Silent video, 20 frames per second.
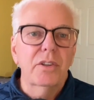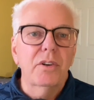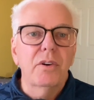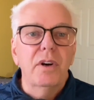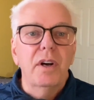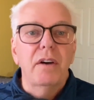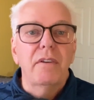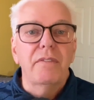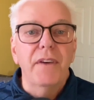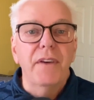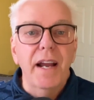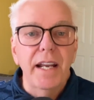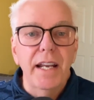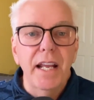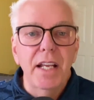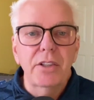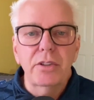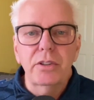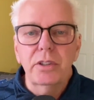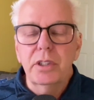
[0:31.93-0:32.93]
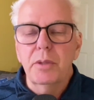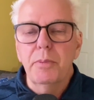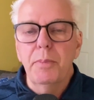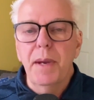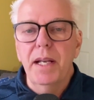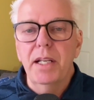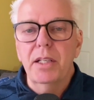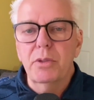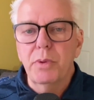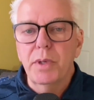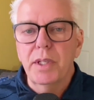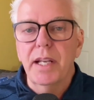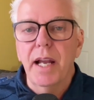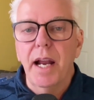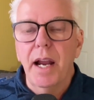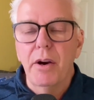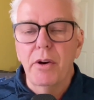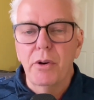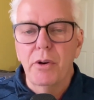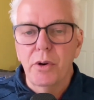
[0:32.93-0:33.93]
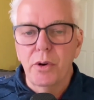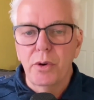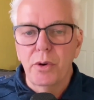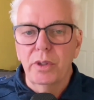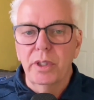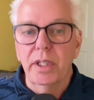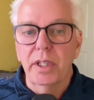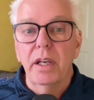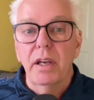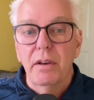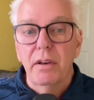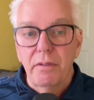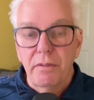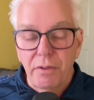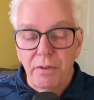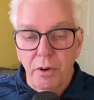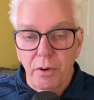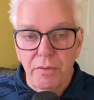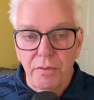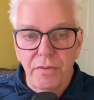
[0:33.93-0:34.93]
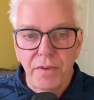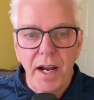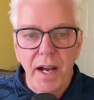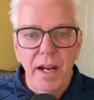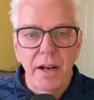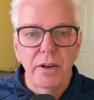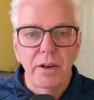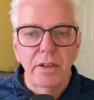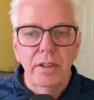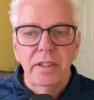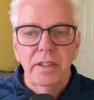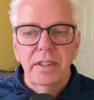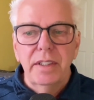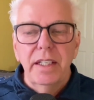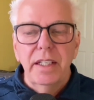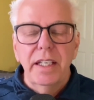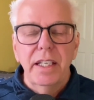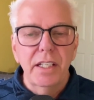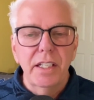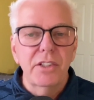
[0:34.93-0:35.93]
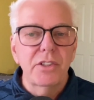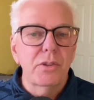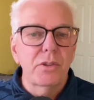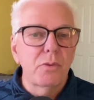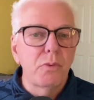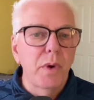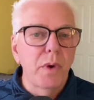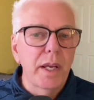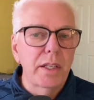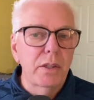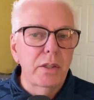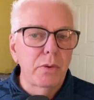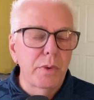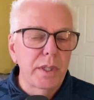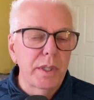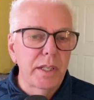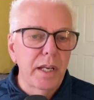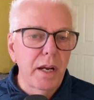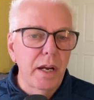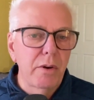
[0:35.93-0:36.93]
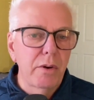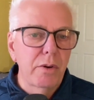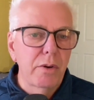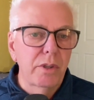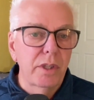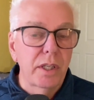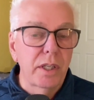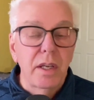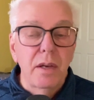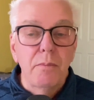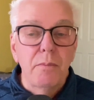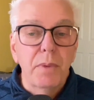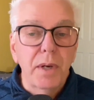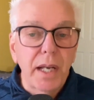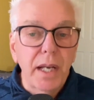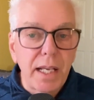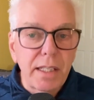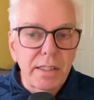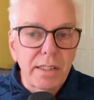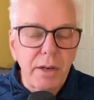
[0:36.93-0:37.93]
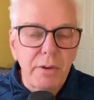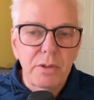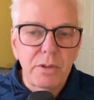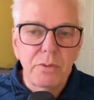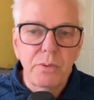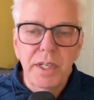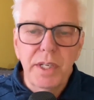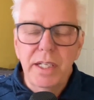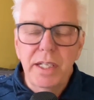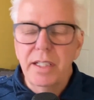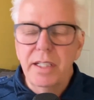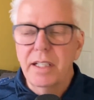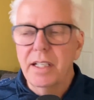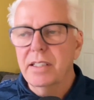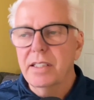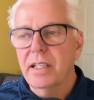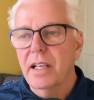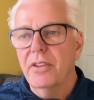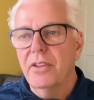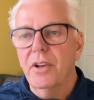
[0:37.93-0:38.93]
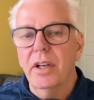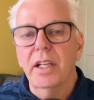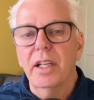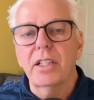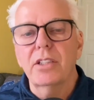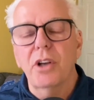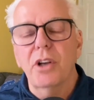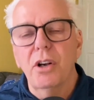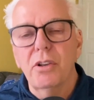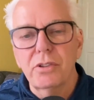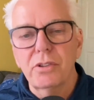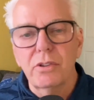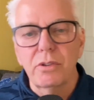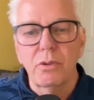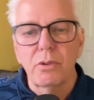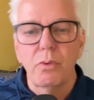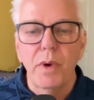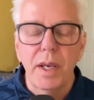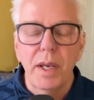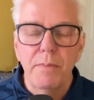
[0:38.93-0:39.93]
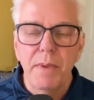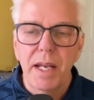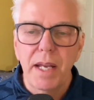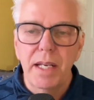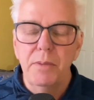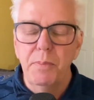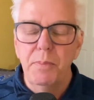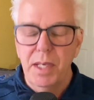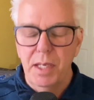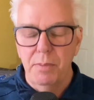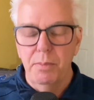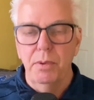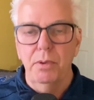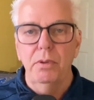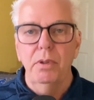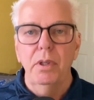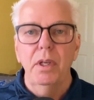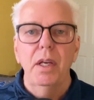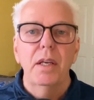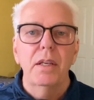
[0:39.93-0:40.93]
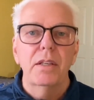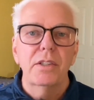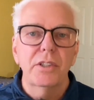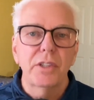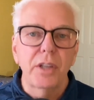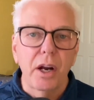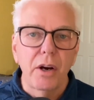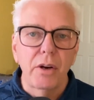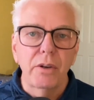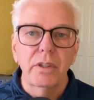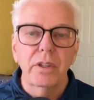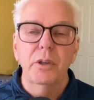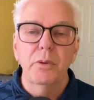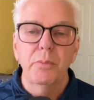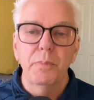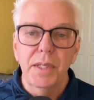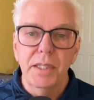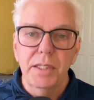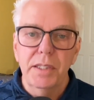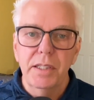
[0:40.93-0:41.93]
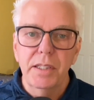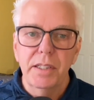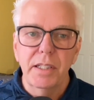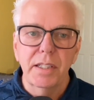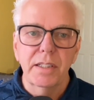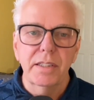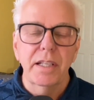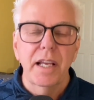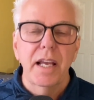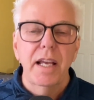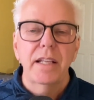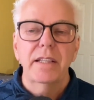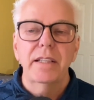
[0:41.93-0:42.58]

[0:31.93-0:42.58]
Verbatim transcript: So, financial independence, retire early or fire is the way to retire early. But as I was reading this, I thought it's also the way many people start their businesses.